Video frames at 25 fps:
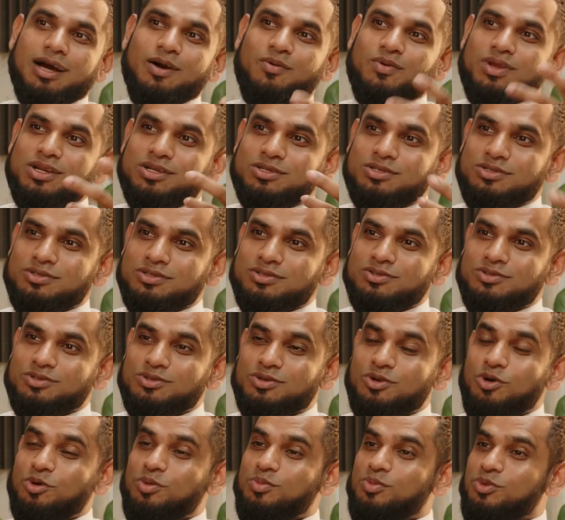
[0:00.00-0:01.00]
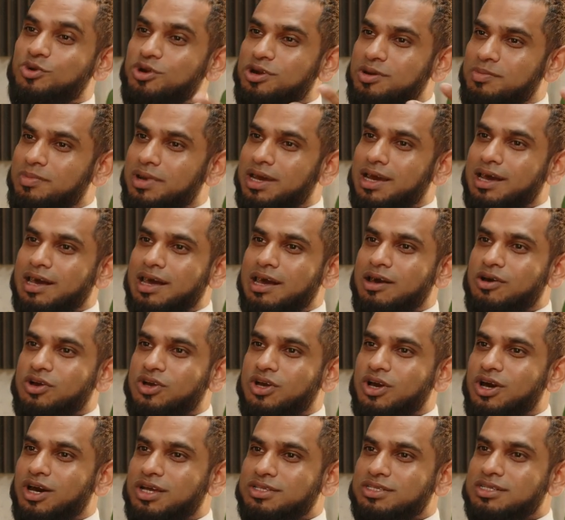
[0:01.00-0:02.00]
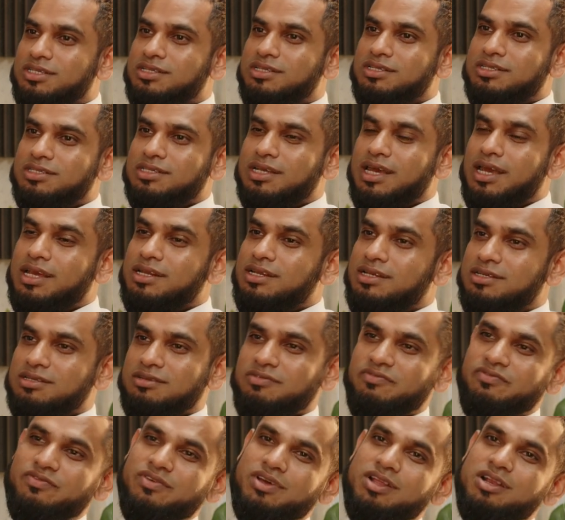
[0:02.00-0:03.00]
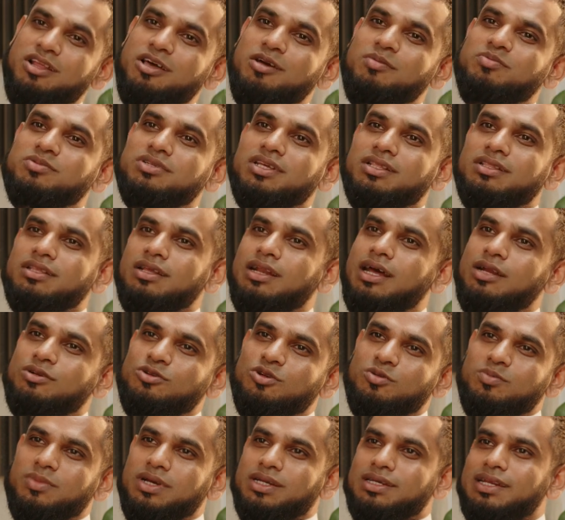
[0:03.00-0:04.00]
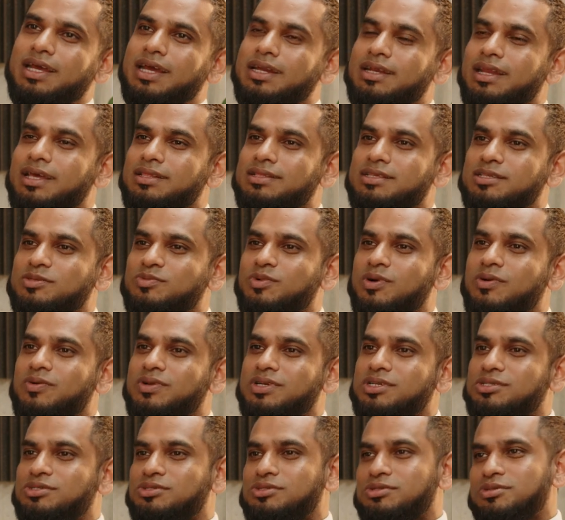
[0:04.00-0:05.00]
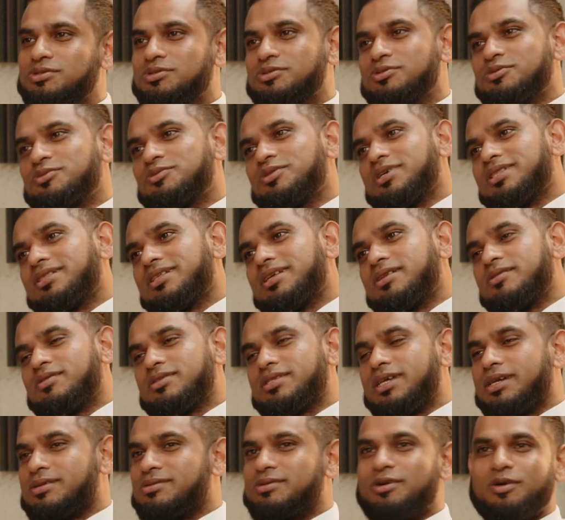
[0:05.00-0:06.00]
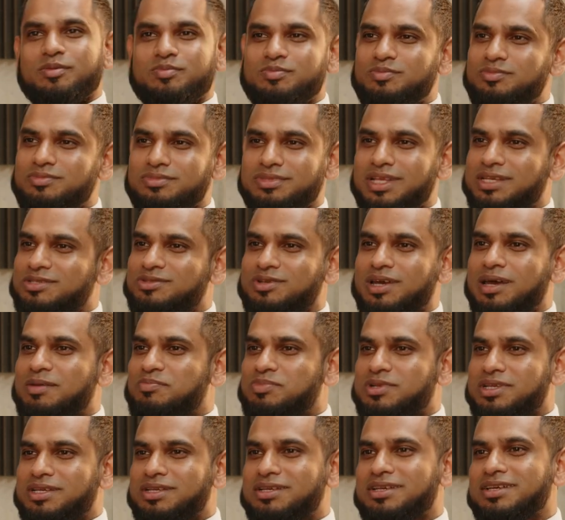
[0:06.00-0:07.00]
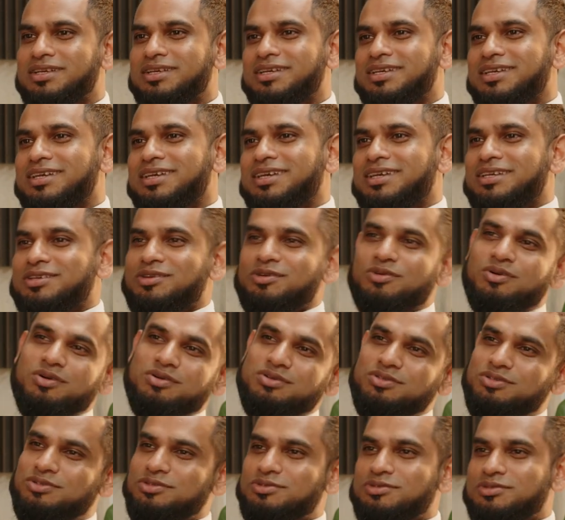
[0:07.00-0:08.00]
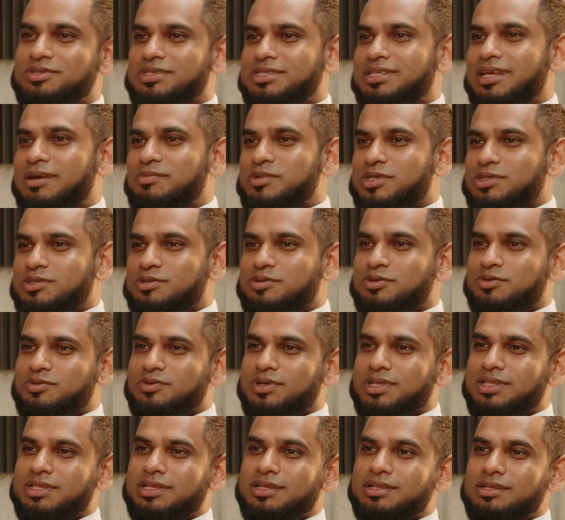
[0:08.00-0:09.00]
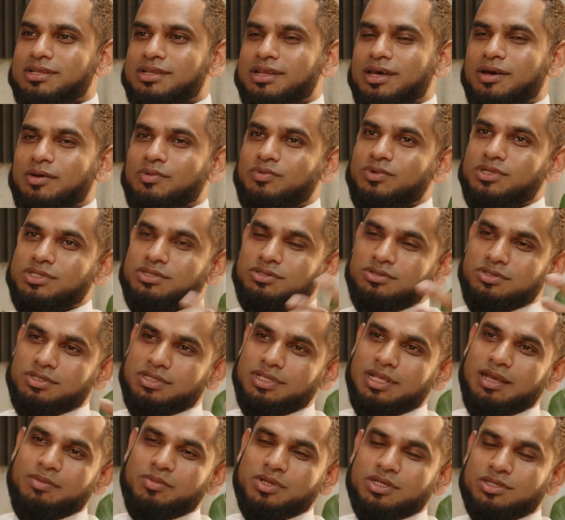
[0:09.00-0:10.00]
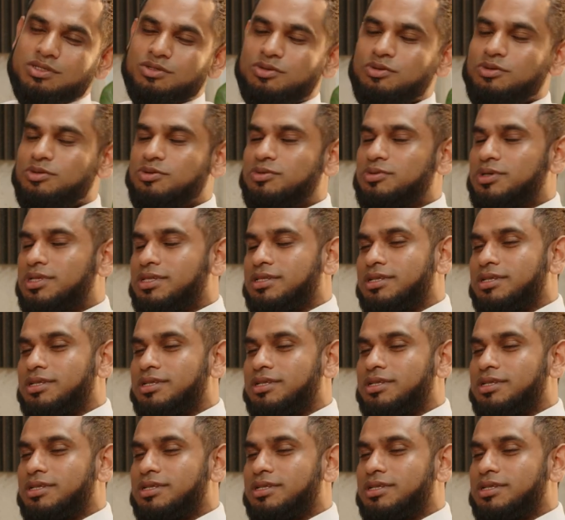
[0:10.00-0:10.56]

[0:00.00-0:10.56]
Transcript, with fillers: I wanted to know more about how cars are designed and developed. And then I told my dad, like, this is what I wanted to do. And then he was like, nope, that's not happening. You're going to Islamic school. And then I went to Islamic school.